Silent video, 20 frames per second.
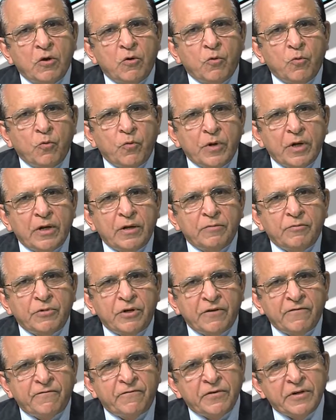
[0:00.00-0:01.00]
will
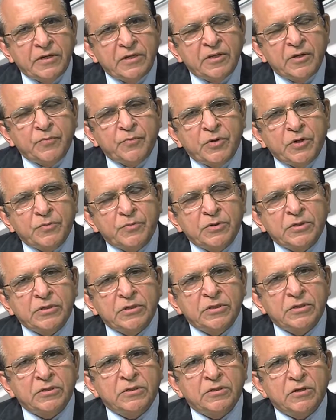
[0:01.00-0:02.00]
defeat the
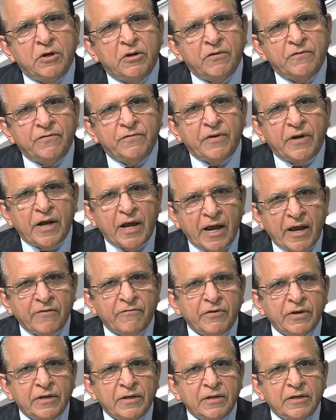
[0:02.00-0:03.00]
purposes of
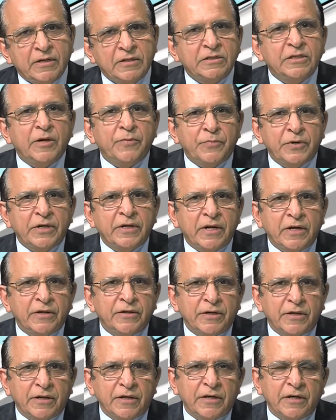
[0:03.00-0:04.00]
having a separate
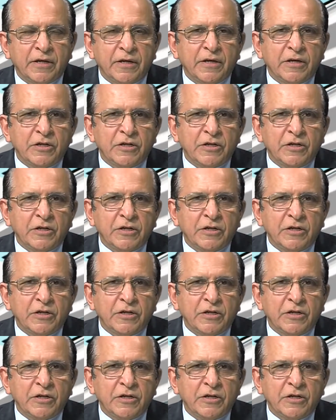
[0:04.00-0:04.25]
entity.